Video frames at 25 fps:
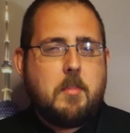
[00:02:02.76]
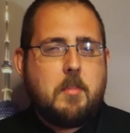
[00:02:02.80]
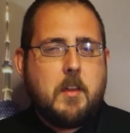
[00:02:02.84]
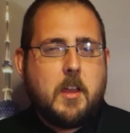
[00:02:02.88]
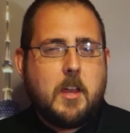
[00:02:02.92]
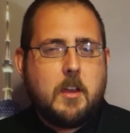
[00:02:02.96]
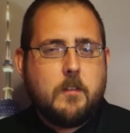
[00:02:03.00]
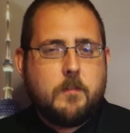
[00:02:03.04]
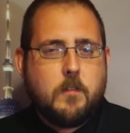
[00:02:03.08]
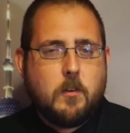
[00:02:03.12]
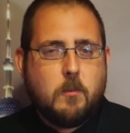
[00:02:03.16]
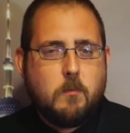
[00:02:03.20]

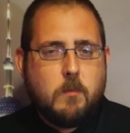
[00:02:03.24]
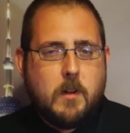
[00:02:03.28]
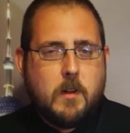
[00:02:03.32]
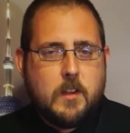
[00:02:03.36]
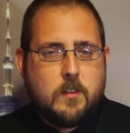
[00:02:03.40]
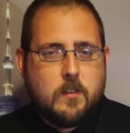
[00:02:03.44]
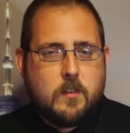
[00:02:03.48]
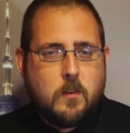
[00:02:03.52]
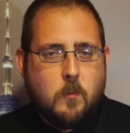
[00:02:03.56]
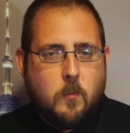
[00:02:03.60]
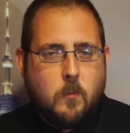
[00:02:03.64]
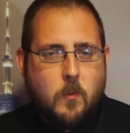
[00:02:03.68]
think of a
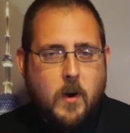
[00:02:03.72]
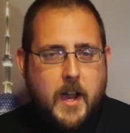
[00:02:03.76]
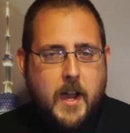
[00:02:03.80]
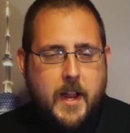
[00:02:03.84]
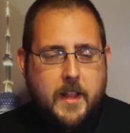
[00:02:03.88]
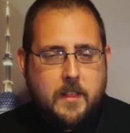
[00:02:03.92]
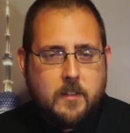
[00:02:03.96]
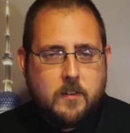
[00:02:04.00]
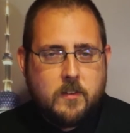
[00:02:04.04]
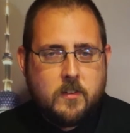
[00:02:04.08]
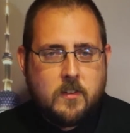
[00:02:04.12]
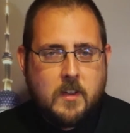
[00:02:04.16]
reason
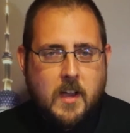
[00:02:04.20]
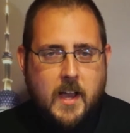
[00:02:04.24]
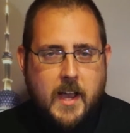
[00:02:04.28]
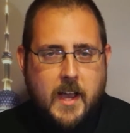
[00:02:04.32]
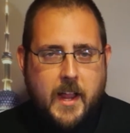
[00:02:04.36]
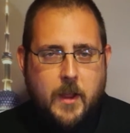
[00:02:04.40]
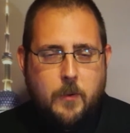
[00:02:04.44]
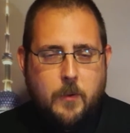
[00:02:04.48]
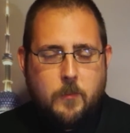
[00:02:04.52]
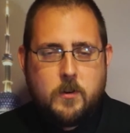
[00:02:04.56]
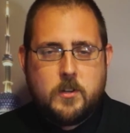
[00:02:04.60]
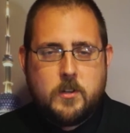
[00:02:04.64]
why this
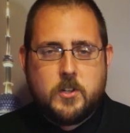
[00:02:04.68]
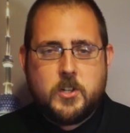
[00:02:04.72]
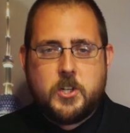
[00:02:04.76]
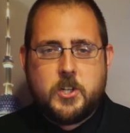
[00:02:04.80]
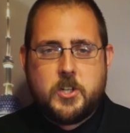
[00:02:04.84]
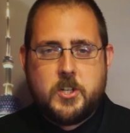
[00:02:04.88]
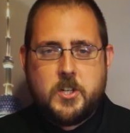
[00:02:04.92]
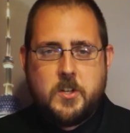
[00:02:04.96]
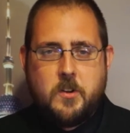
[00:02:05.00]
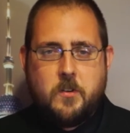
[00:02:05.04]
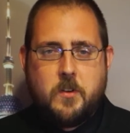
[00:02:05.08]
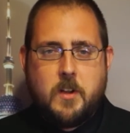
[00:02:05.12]
guy would
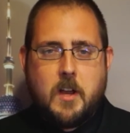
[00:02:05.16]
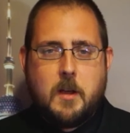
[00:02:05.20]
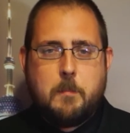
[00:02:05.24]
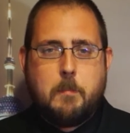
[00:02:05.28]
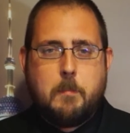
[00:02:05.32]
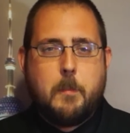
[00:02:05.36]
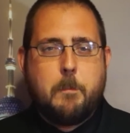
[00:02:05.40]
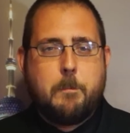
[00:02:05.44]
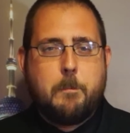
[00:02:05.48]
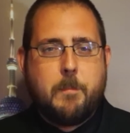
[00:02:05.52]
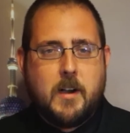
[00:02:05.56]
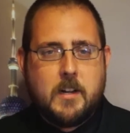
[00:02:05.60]
shoot
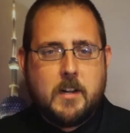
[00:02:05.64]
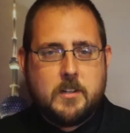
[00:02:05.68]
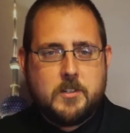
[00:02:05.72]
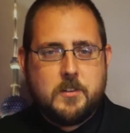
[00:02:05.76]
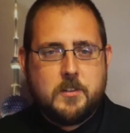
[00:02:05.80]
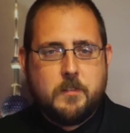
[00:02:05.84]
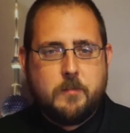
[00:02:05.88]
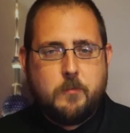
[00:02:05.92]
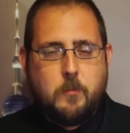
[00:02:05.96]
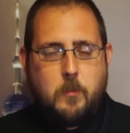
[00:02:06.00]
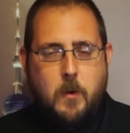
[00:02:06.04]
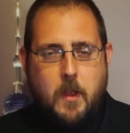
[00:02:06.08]
up a
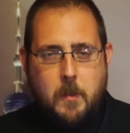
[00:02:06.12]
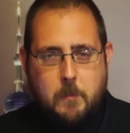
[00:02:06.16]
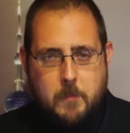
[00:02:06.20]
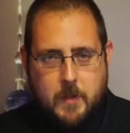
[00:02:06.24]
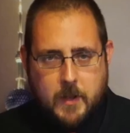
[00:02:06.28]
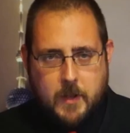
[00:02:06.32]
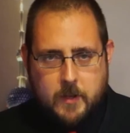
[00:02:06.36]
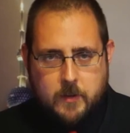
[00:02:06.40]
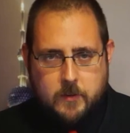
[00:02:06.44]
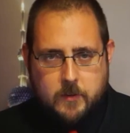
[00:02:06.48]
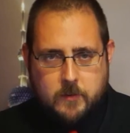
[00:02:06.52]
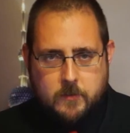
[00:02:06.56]
bunch of
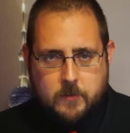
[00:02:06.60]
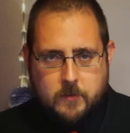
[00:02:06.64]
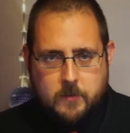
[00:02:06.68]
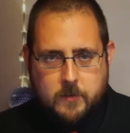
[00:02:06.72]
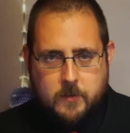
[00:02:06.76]
women.